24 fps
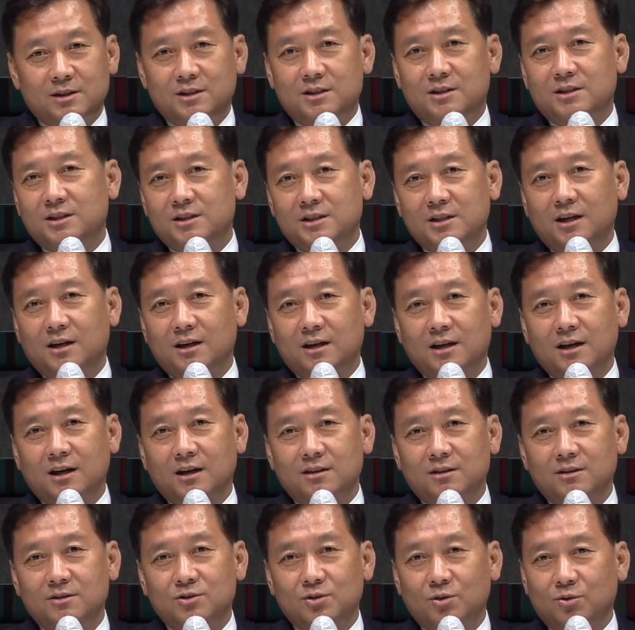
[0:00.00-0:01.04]
and
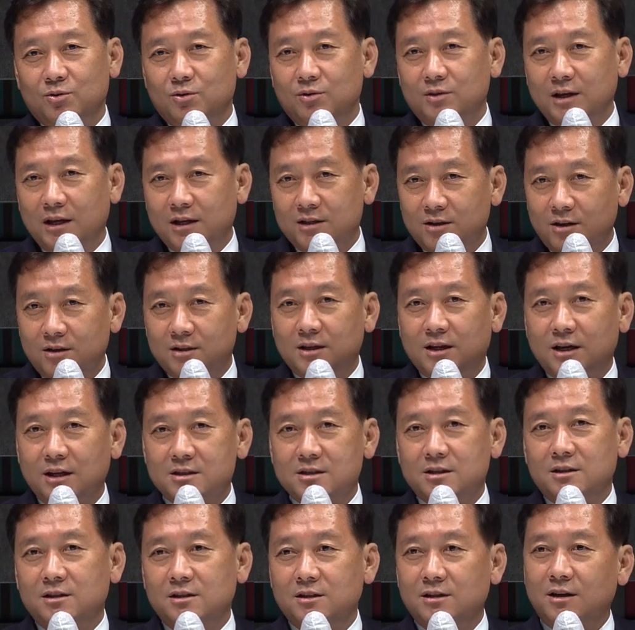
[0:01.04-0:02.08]
support
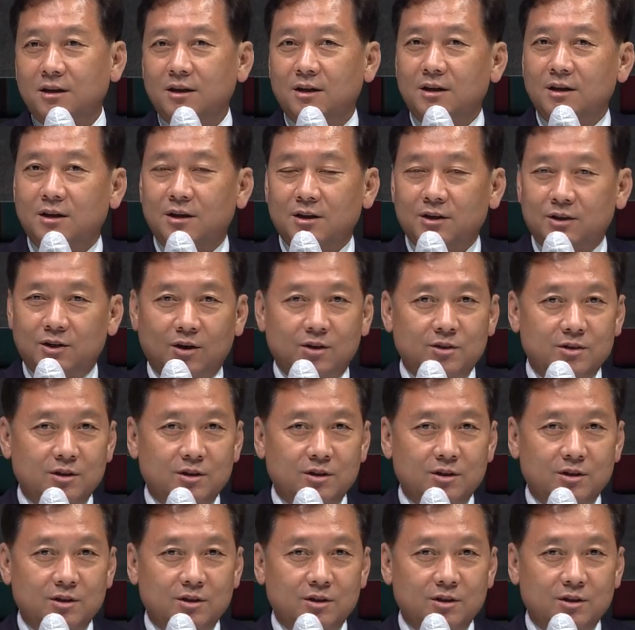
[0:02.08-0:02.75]
each other,